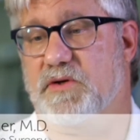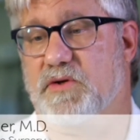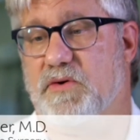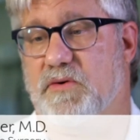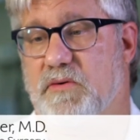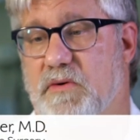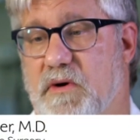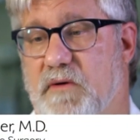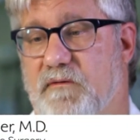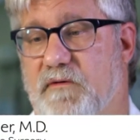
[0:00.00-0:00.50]
to
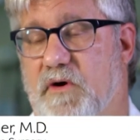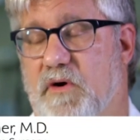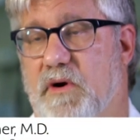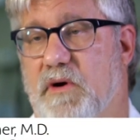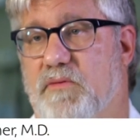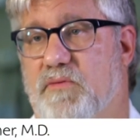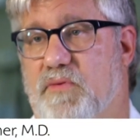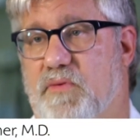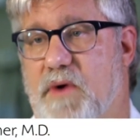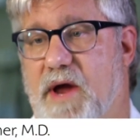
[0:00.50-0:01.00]
do a
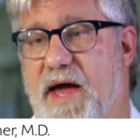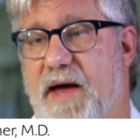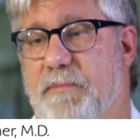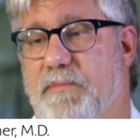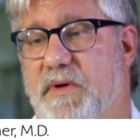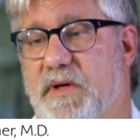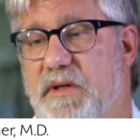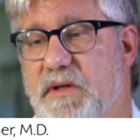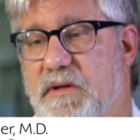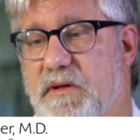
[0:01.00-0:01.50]
very
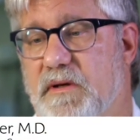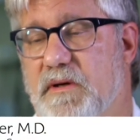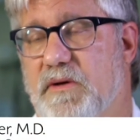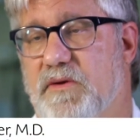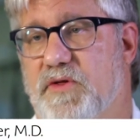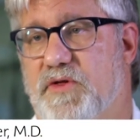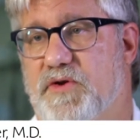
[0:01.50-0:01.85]
rapid,